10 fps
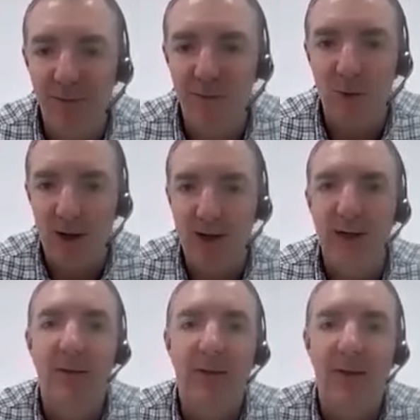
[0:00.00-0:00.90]
way
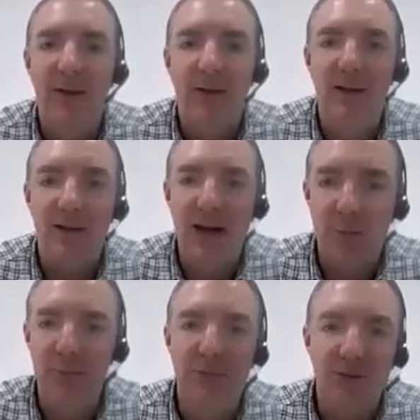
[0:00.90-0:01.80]
that
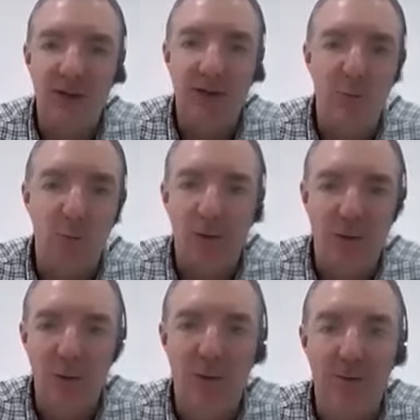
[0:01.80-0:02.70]
helps to deliver what
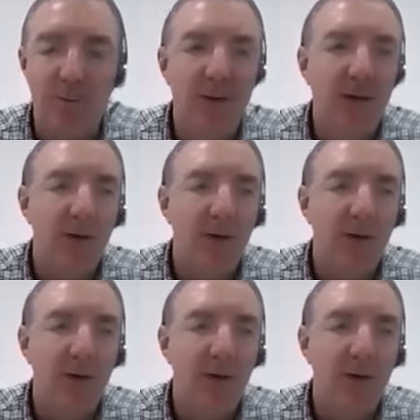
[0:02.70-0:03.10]
you want.